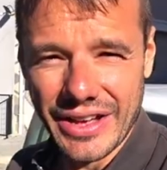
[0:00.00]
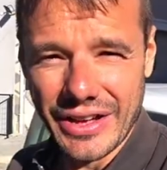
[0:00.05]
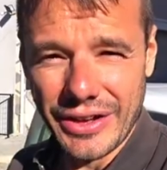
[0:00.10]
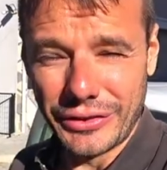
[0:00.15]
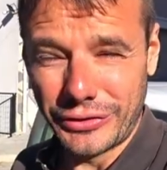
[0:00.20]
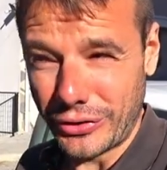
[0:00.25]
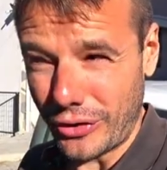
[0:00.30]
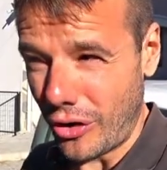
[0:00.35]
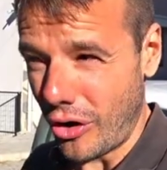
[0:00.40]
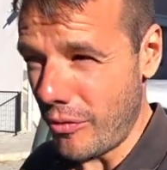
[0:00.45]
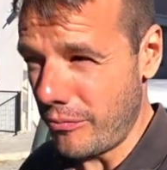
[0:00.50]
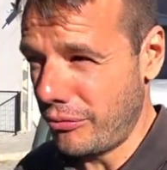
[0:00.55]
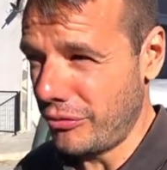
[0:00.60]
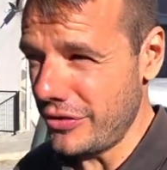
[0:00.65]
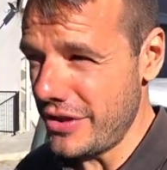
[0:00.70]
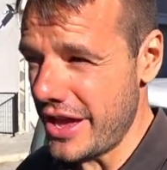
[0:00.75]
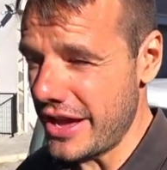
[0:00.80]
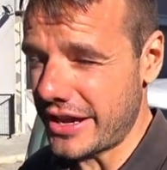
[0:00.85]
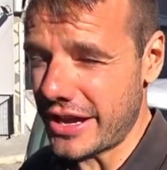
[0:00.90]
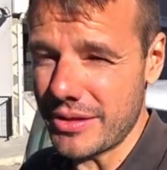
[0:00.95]
So
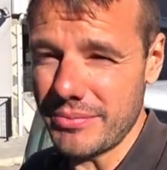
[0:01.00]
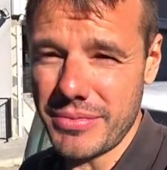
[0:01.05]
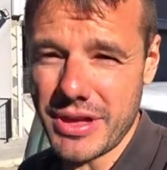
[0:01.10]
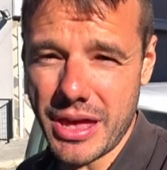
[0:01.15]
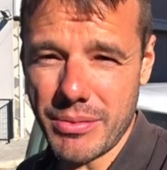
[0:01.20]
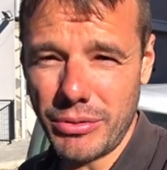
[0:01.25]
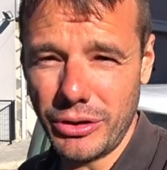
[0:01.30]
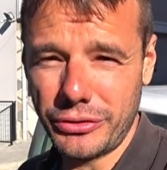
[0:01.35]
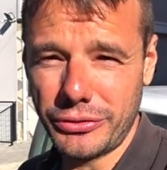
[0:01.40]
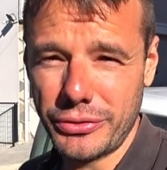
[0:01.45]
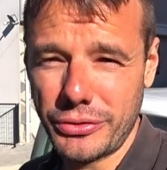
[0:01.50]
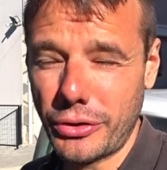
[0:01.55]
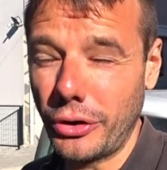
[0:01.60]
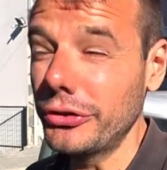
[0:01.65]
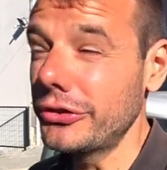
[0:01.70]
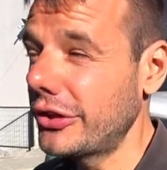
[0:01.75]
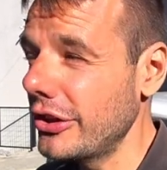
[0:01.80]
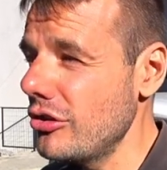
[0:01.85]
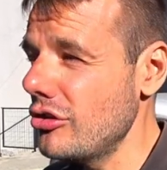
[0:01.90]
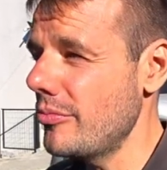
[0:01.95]
hopefully I can be able to
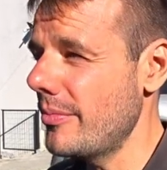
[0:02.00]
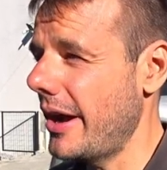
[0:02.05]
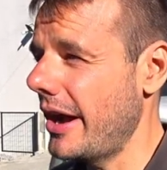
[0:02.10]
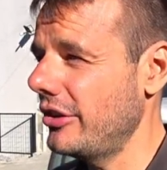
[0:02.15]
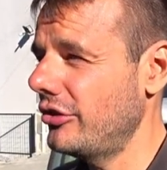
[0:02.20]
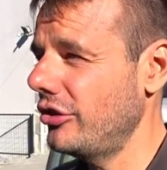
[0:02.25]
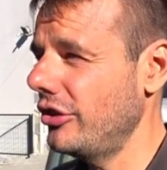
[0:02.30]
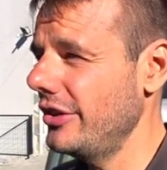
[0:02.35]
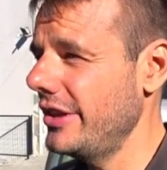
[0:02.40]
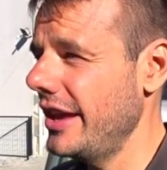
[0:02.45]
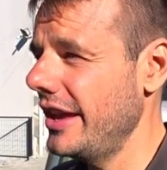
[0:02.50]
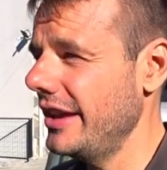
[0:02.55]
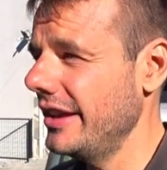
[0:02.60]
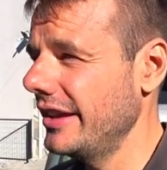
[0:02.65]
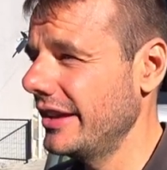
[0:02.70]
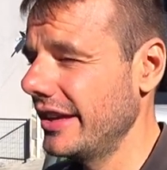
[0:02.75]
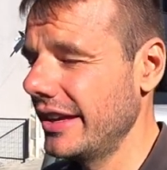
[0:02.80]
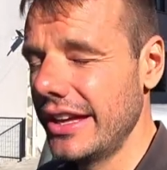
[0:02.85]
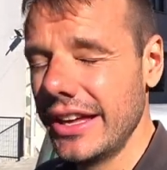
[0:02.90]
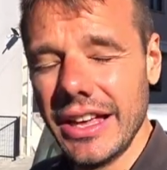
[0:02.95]
continue my journey
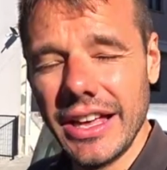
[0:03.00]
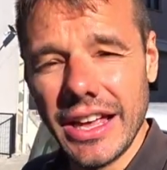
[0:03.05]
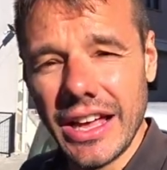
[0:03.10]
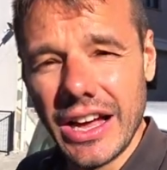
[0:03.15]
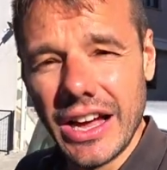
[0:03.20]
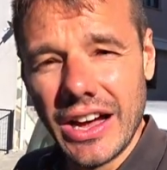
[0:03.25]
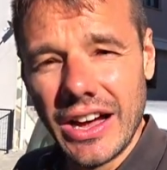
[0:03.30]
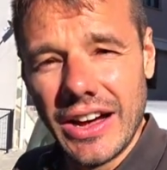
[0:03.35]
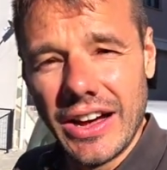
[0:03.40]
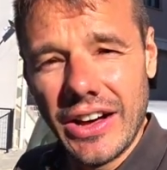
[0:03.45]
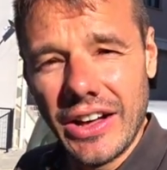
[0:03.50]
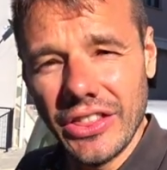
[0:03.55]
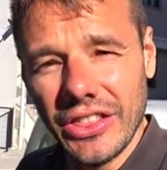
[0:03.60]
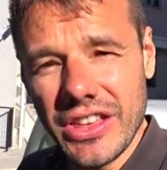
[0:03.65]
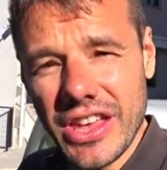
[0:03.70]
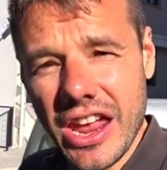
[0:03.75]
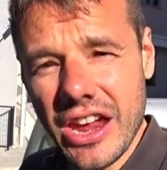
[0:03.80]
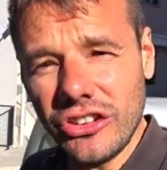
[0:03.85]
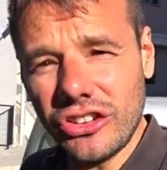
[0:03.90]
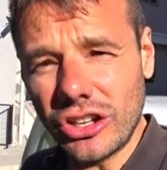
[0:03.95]
on
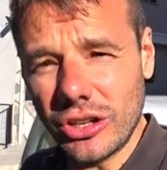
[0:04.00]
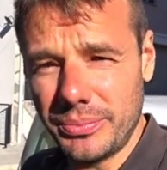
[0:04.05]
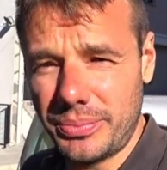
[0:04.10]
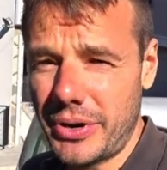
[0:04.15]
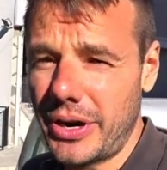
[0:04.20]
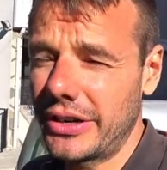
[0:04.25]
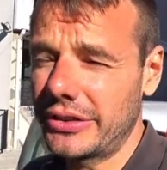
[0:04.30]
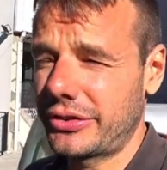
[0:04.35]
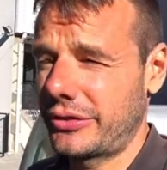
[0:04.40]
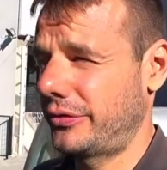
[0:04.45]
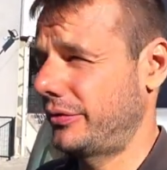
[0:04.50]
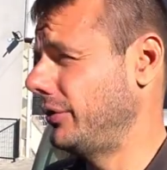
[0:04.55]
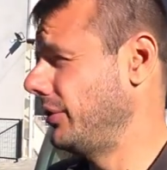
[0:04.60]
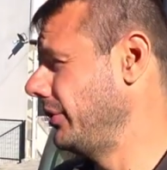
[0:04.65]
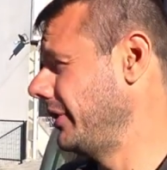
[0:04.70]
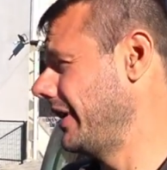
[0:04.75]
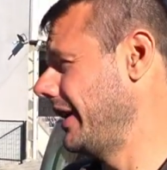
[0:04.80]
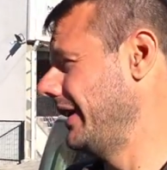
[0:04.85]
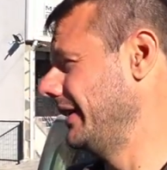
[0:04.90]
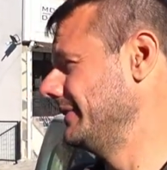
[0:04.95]
the Asian part of
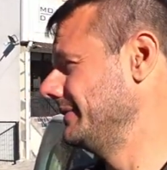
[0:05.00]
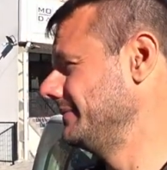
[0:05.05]
Turkey.